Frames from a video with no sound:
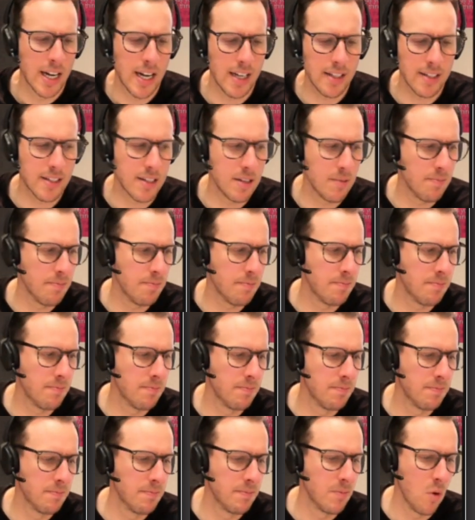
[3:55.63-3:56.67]
custom
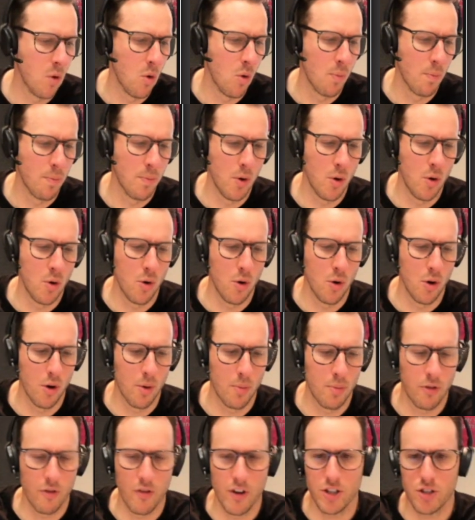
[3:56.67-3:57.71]
or,
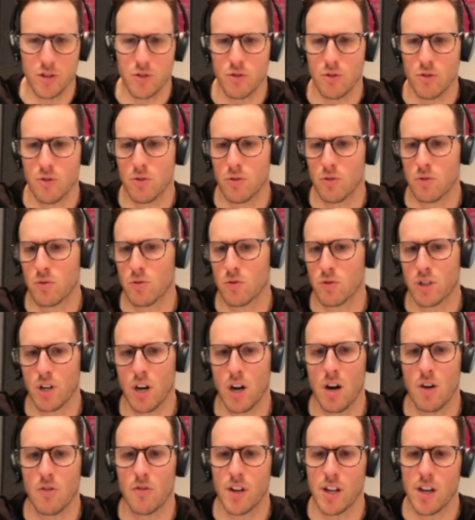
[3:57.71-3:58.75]
or professional
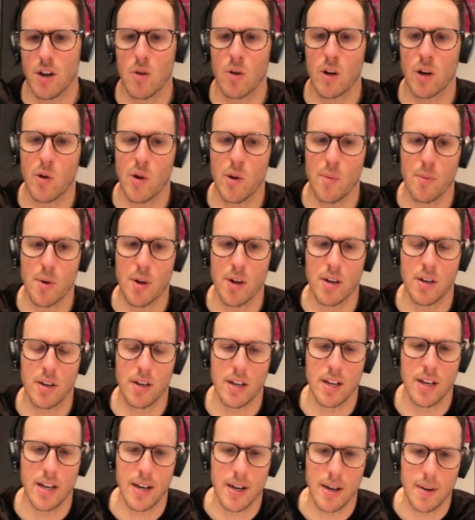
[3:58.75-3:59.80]
style video equipment
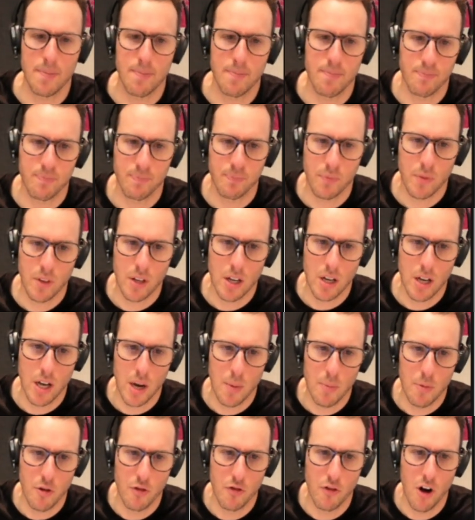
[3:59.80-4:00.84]
um,
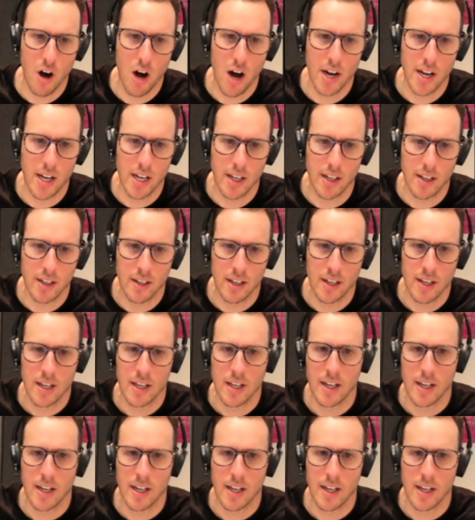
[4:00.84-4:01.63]
uh, providing